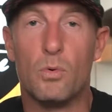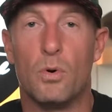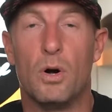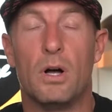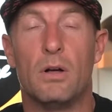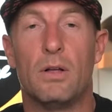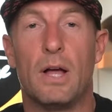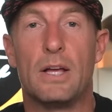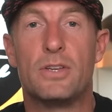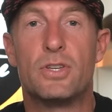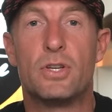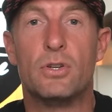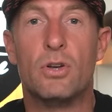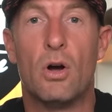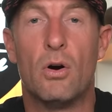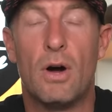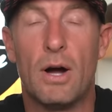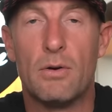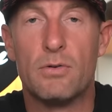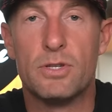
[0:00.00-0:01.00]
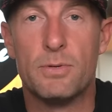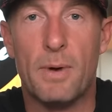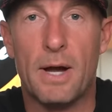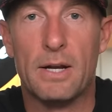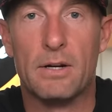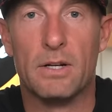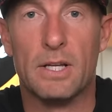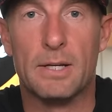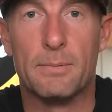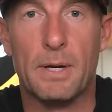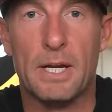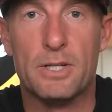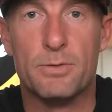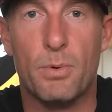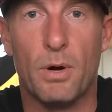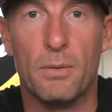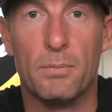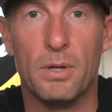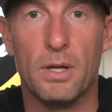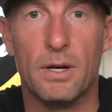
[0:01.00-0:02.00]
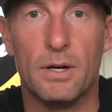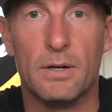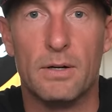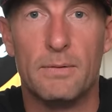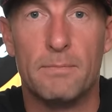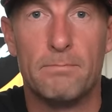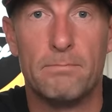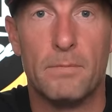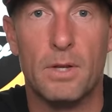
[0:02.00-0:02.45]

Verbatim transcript: well, as you know, I was a minor league baseball player.